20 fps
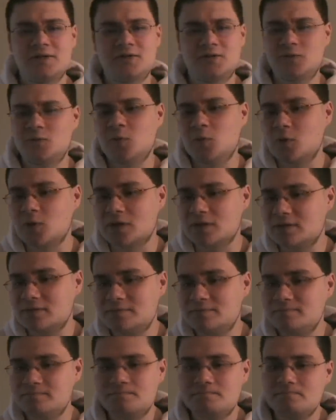toward
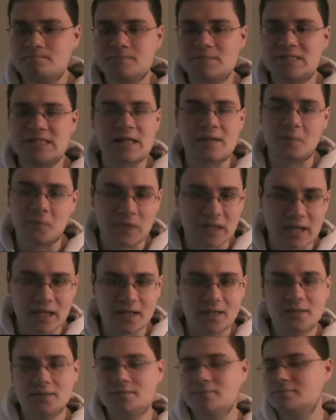
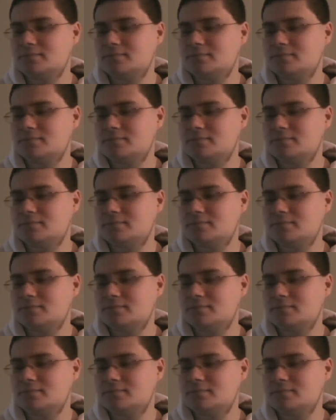something?